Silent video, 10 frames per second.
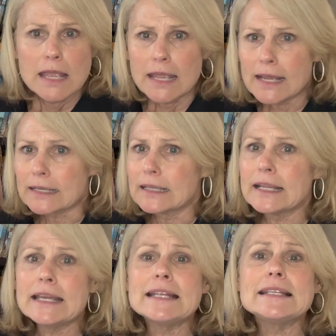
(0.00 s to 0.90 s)
it
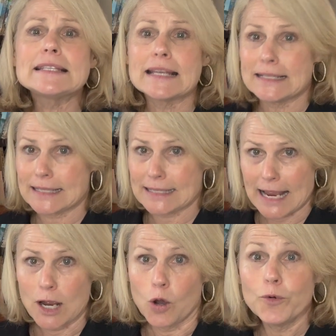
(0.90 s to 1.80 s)
lends
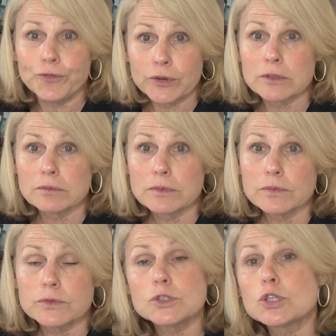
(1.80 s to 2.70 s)
itself
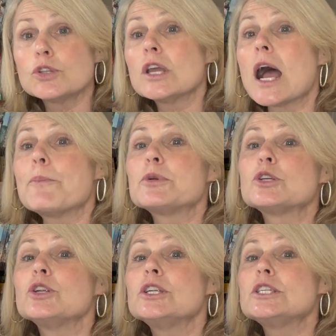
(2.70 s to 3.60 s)
to the
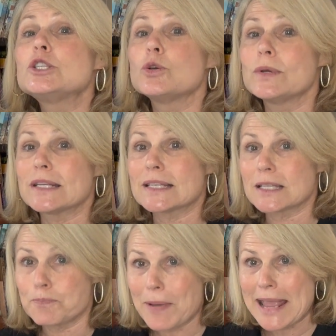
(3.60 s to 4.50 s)
opportunity to
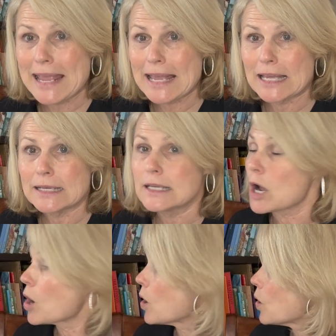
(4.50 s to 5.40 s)
expand
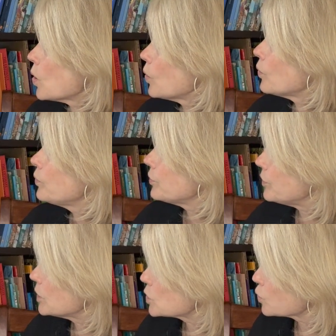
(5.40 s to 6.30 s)
on
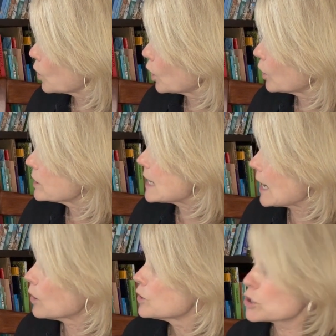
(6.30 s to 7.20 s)
this word.
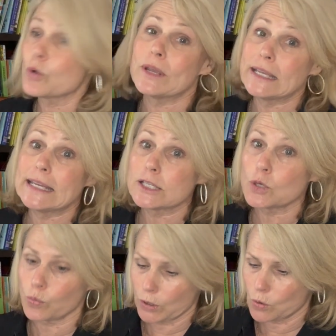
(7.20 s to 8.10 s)
Now, so it is a
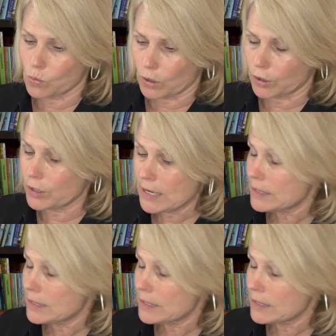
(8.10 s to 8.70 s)
real word,